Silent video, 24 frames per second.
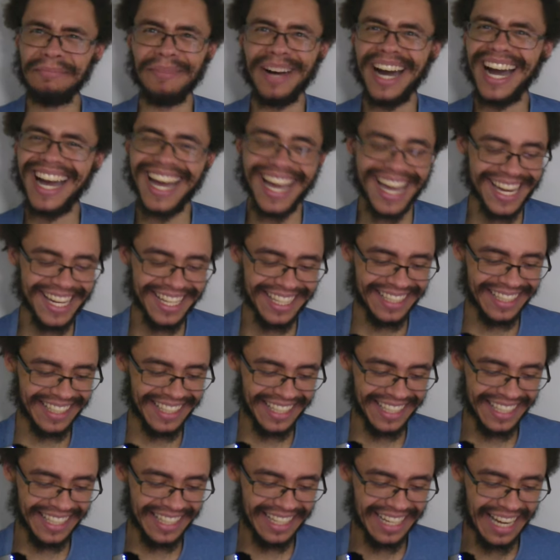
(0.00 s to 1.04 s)
Bye?
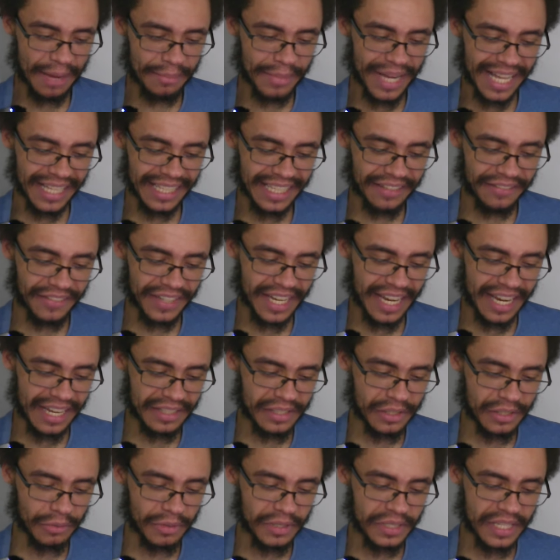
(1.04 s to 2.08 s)
I'm not leaving yet,
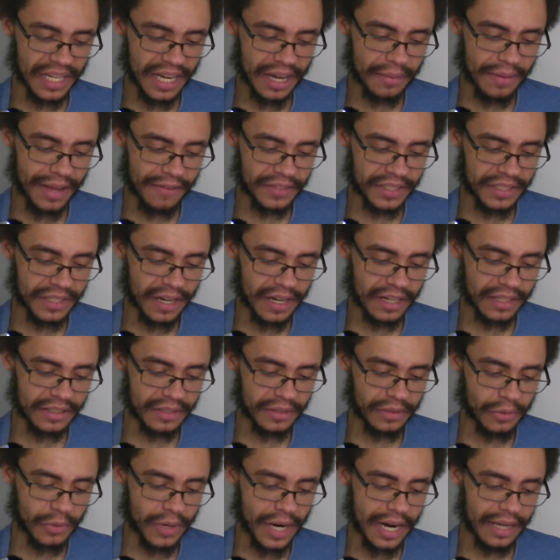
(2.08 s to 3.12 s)
and so what's up? Haven't
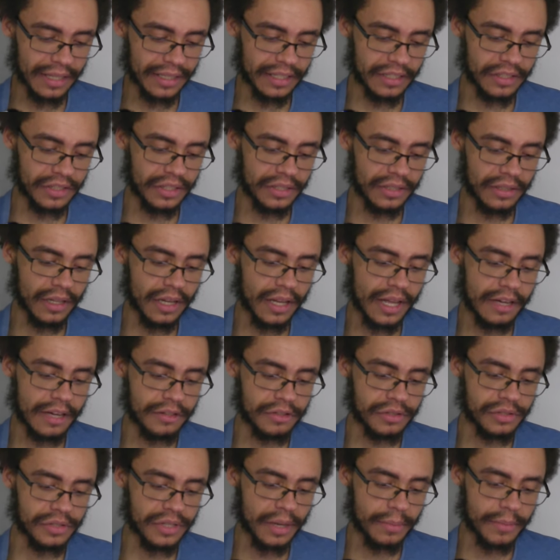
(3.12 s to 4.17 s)
talked in a while-ish. Lol,
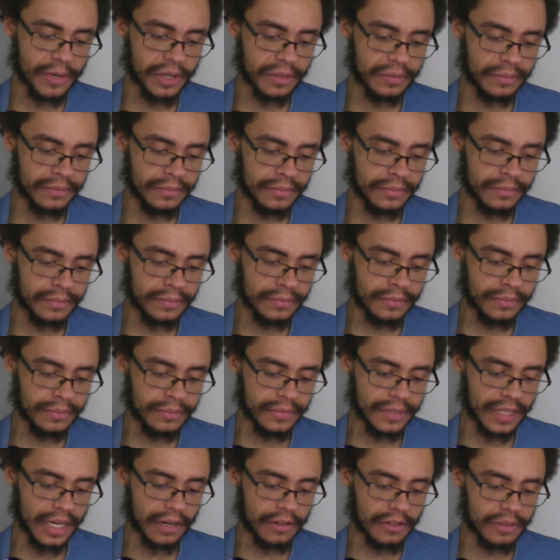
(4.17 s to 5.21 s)
how's your summer?
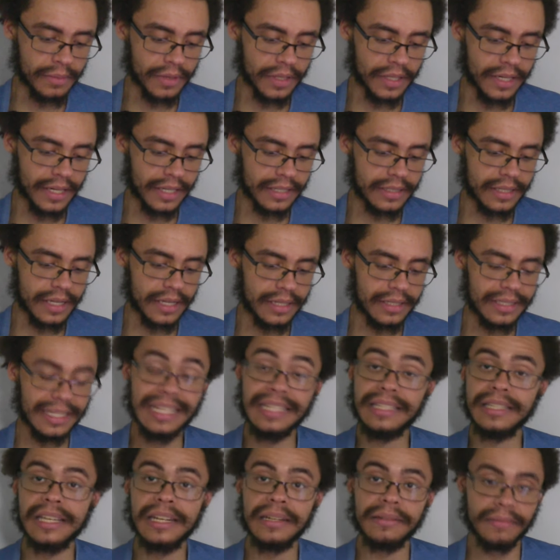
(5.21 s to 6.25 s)
Then I respond the next day,
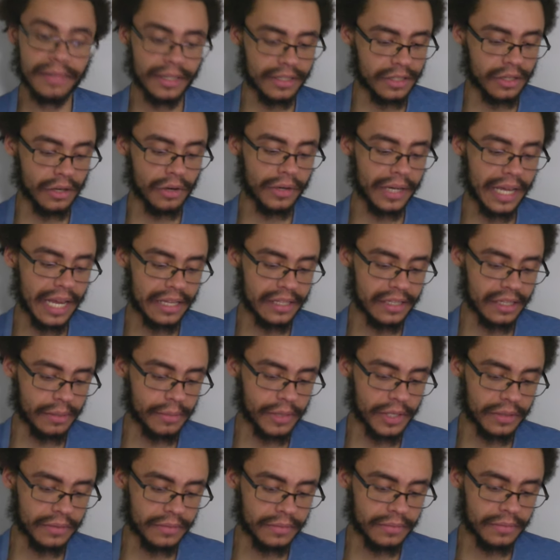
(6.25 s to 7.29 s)
decent, it's an okay
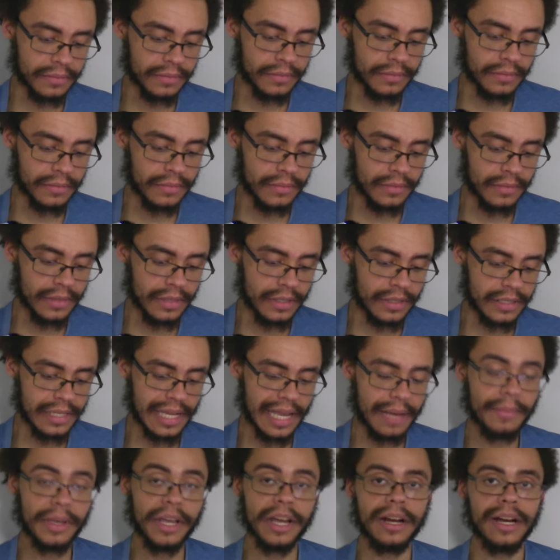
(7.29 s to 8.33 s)
summer.
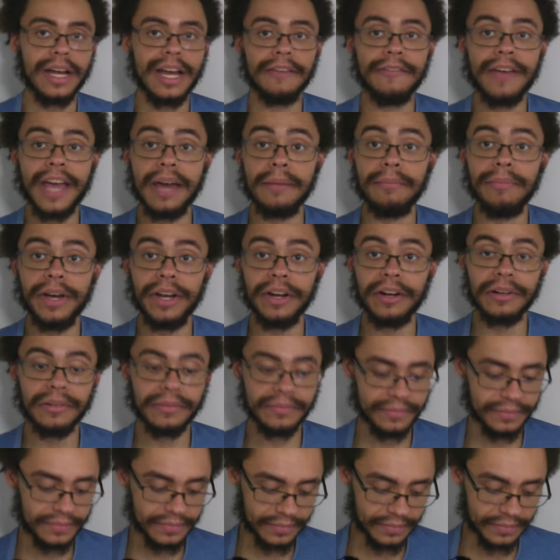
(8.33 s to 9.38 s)
Same here, I've had better.